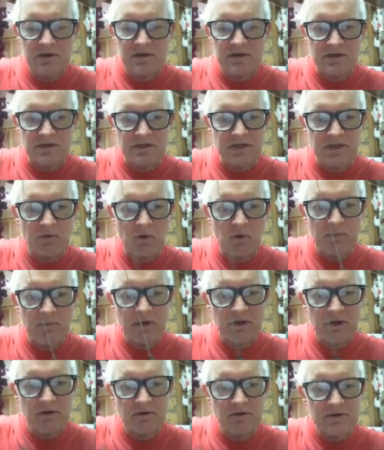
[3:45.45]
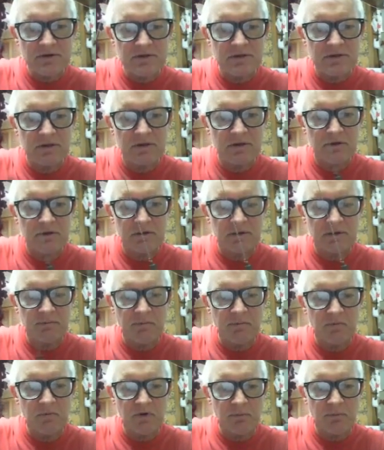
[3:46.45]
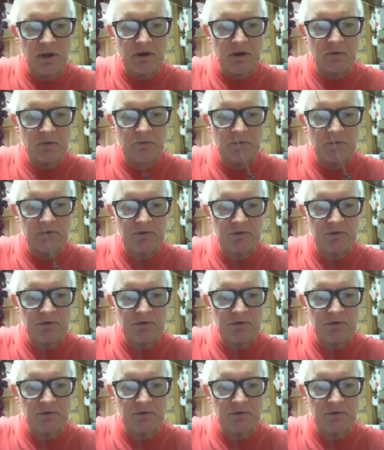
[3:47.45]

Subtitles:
0 meters. The pendulum